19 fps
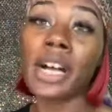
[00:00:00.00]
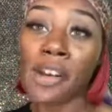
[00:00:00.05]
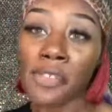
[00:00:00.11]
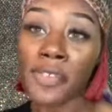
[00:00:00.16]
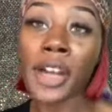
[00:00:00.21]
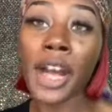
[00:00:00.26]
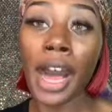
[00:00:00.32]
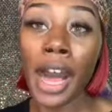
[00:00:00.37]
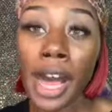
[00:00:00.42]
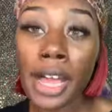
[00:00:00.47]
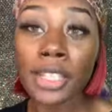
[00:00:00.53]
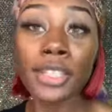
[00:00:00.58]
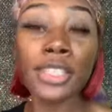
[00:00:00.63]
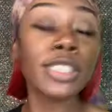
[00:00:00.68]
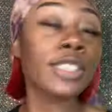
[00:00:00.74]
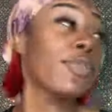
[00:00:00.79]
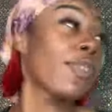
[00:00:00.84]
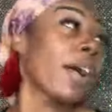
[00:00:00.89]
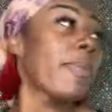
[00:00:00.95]
of
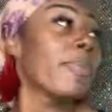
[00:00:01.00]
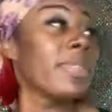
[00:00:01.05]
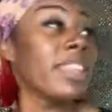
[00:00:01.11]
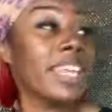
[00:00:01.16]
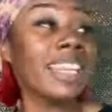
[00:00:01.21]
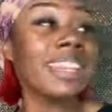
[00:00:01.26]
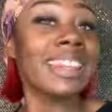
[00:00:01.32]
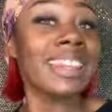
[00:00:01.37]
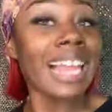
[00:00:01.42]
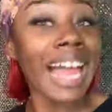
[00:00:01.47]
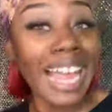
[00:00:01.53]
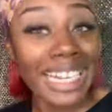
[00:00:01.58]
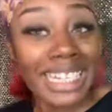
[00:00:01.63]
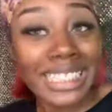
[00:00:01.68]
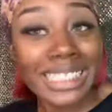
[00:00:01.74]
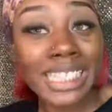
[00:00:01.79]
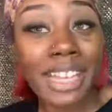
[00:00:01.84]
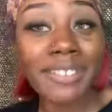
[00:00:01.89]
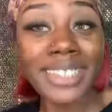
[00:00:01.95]
colors from the
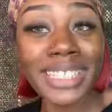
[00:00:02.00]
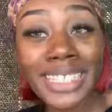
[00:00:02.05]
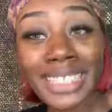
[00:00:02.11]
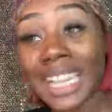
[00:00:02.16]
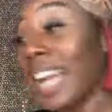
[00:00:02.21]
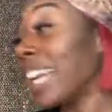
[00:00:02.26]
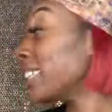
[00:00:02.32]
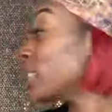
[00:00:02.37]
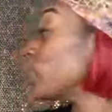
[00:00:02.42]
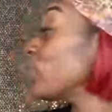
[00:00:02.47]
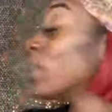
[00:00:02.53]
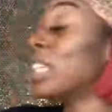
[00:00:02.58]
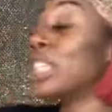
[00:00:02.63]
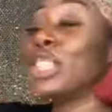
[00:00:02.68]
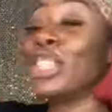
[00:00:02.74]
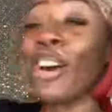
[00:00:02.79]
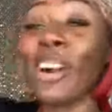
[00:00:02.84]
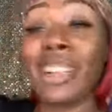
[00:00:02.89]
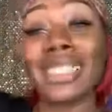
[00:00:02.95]
lightest of the light to
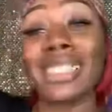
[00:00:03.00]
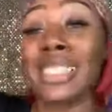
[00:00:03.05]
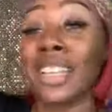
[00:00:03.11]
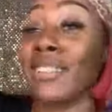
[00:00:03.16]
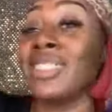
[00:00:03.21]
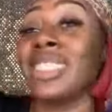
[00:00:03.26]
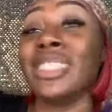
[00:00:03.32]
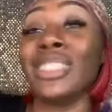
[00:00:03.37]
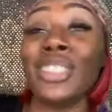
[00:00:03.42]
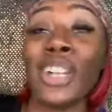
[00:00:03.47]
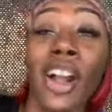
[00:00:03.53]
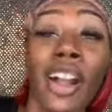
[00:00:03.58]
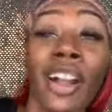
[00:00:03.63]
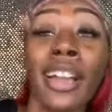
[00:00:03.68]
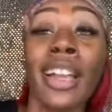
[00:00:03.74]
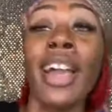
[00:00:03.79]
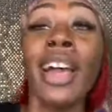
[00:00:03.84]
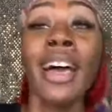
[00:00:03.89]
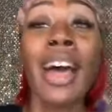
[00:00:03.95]
the darkest of the
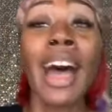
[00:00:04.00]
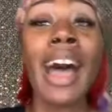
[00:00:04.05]
dark.